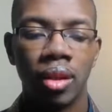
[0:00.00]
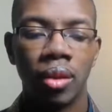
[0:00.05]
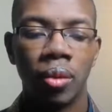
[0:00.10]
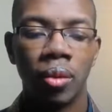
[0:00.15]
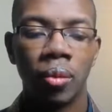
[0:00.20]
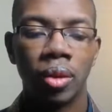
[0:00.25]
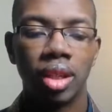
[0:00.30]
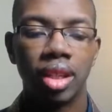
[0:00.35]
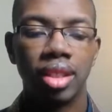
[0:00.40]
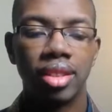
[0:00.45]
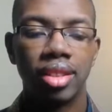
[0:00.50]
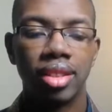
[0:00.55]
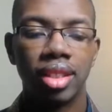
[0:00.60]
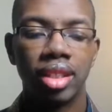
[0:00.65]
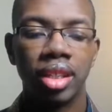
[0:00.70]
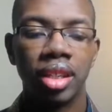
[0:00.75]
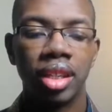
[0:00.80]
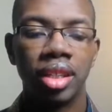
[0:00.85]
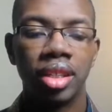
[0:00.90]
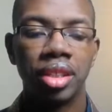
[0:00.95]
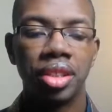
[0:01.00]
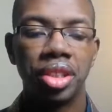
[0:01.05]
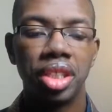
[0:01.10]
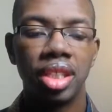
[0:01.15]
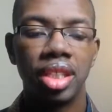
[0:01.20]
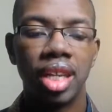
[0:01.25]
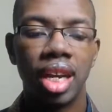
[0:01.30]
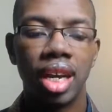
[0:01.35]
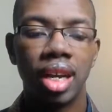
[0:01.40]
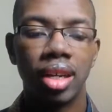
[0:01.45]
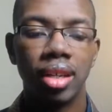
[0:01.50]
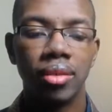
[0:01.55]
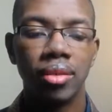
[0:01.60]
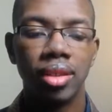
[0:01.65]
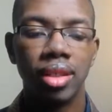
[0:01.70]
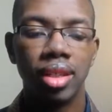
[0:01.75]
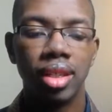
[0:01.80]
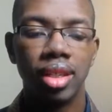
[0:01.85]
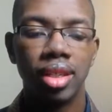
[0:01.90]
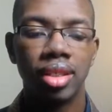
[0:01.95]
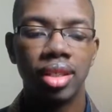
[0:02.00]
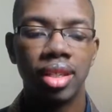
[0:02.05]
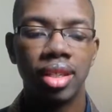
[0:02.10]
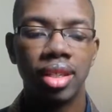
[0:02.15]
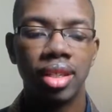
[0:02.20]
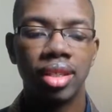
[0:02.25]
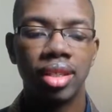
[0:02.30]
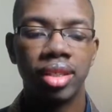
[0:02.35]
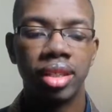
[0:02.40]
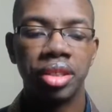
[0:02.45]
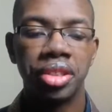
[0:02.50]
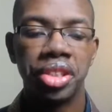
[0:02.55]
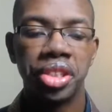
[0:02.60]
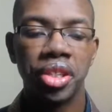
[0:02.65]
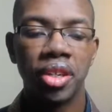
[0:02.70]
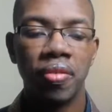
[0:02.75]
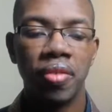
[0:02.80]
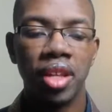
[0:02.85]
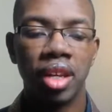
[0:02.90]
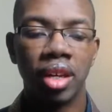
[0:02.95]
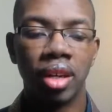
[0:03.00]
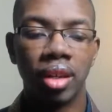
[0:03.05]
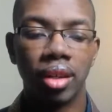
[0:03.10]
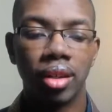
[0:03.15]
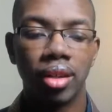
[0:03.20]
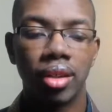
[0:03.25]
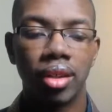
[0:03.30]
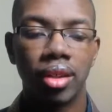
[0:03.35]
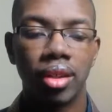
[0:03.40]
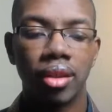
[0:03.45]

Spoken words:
we're going to send our energy down to the center of the earth.